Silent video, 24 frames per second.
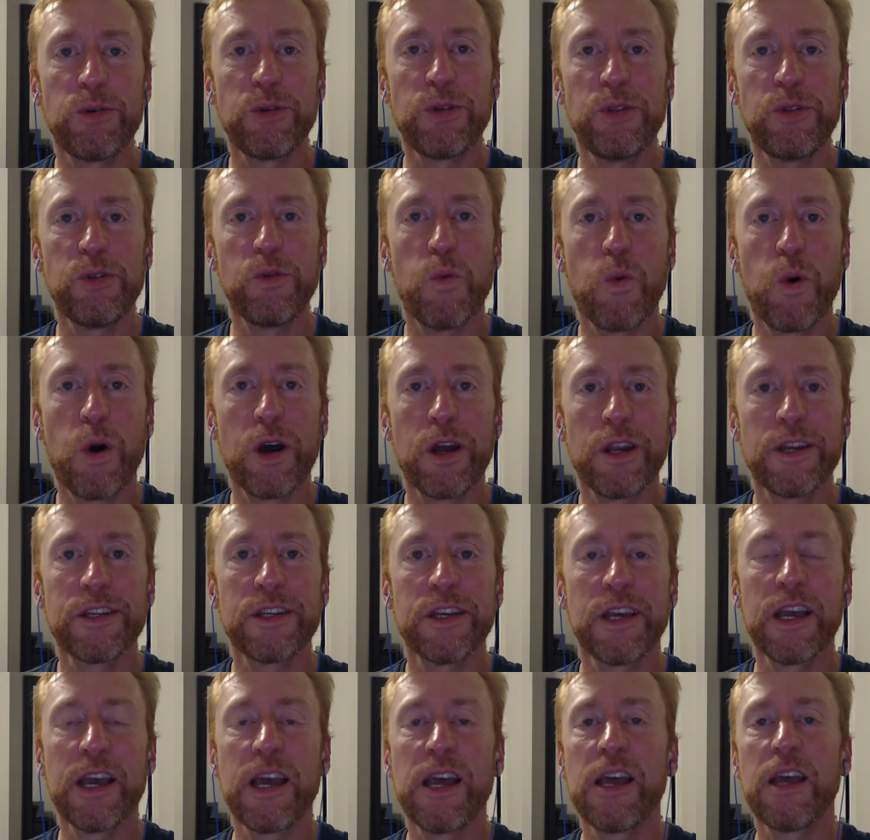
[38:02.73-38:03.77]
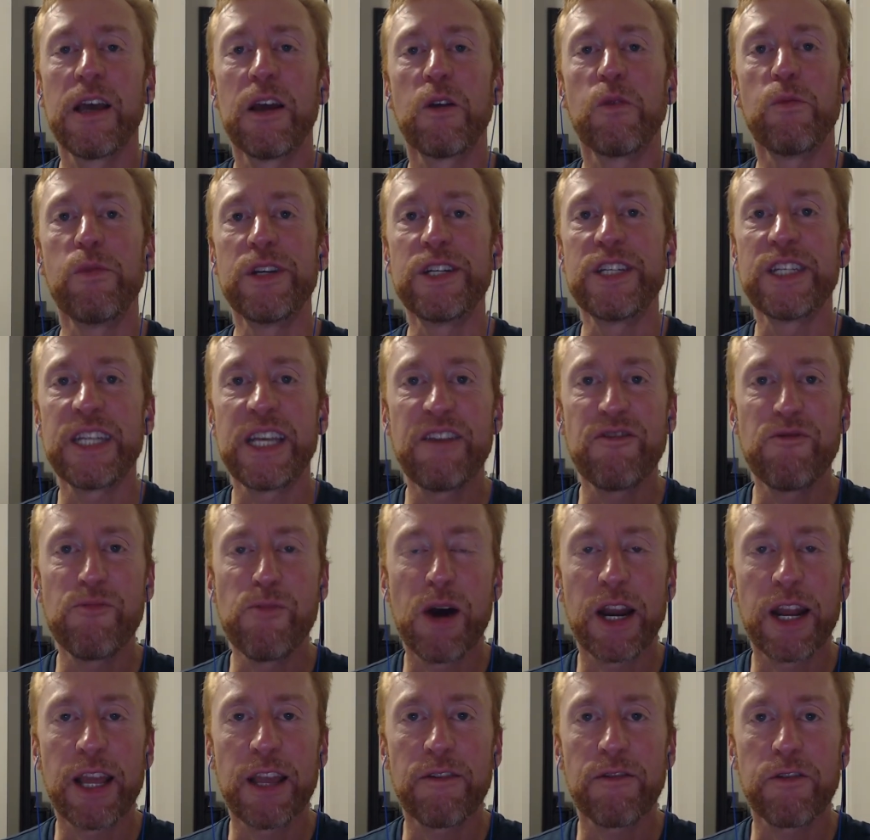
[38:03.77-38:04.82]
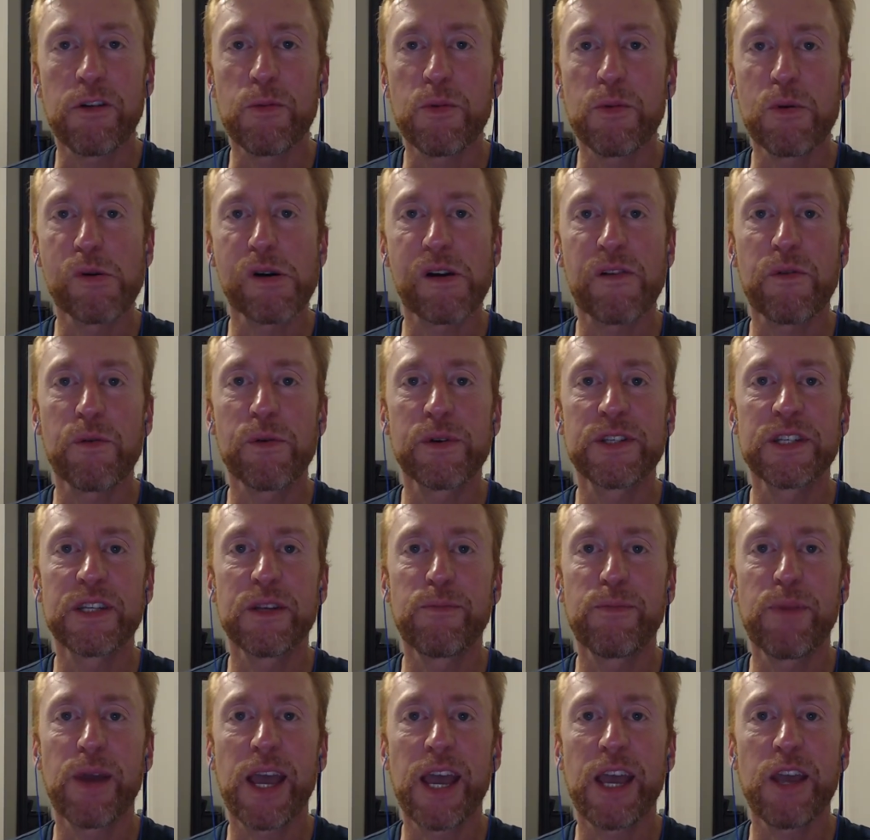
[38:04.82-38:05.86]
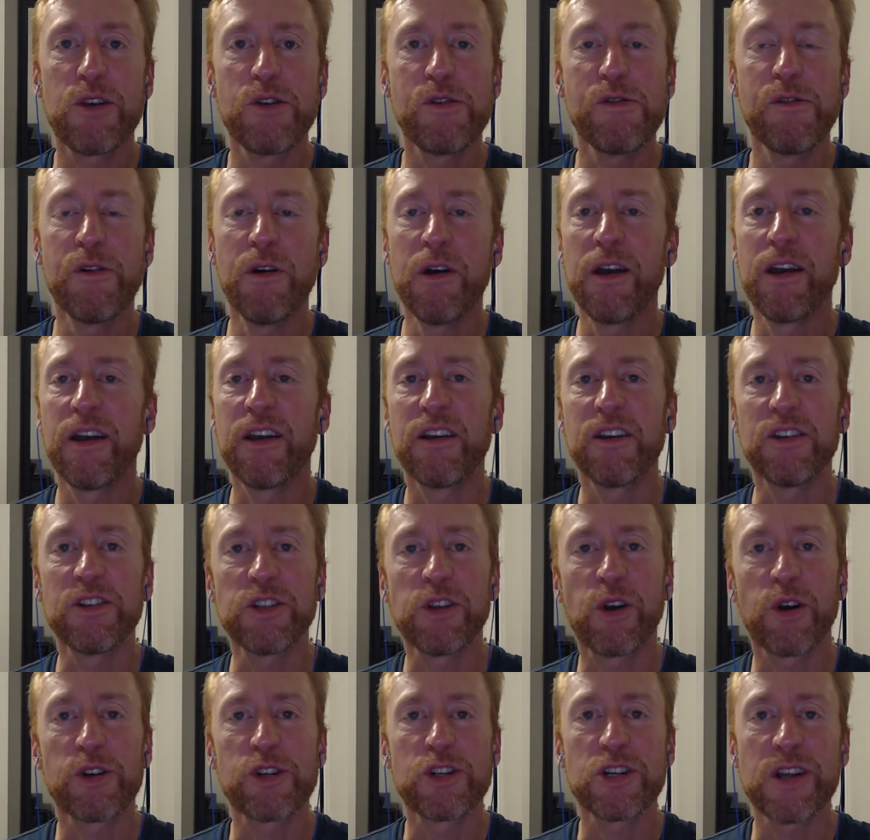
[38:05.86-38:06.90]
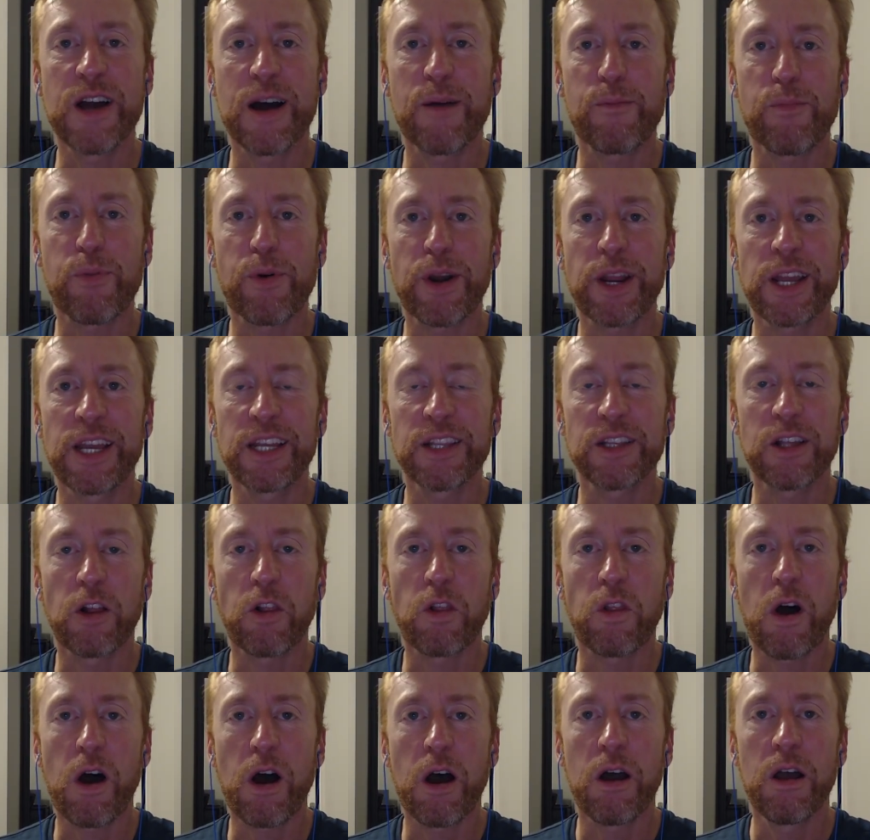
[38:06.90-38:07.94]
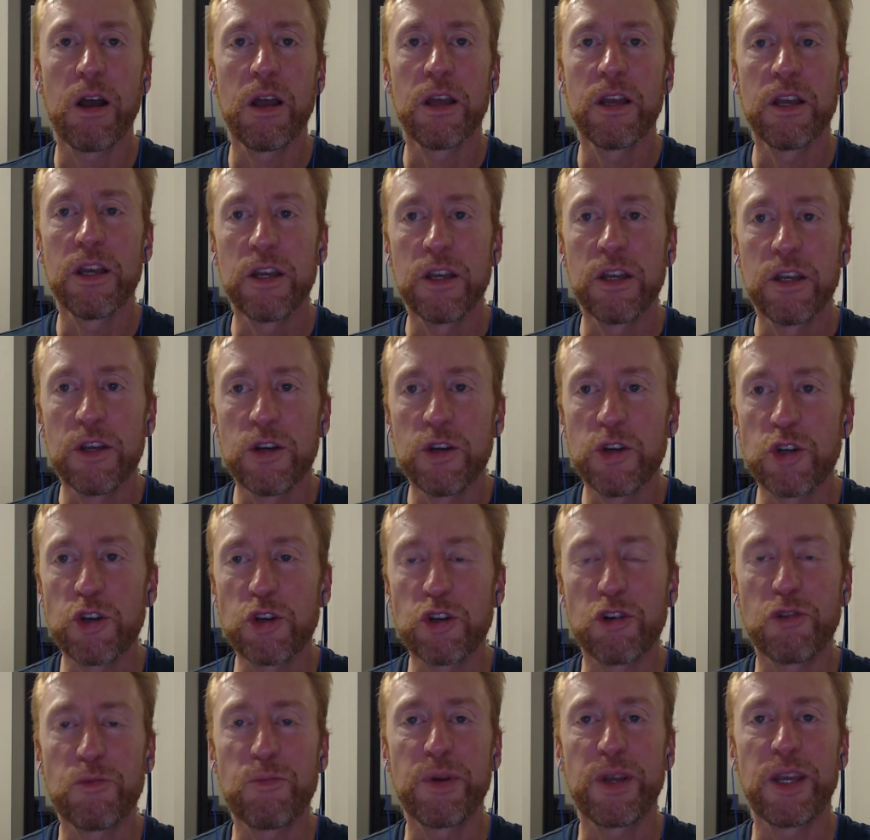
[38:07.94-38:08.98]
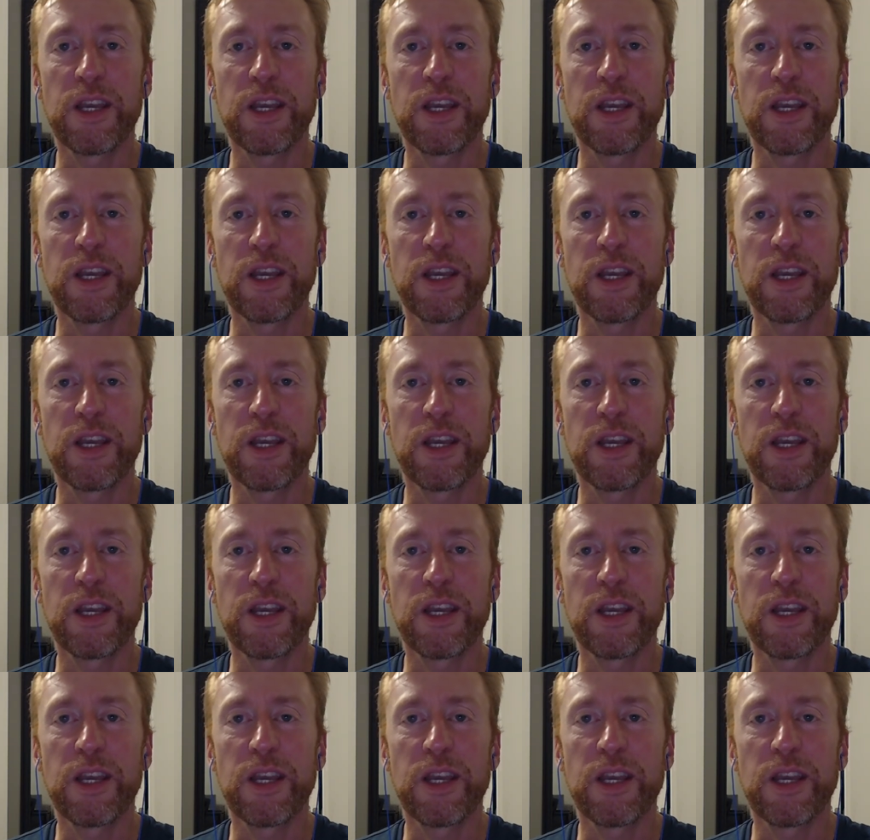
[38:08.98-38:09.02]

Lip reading: you want, receive money from whoever wants to pay you, as long as you're not breaking the law, should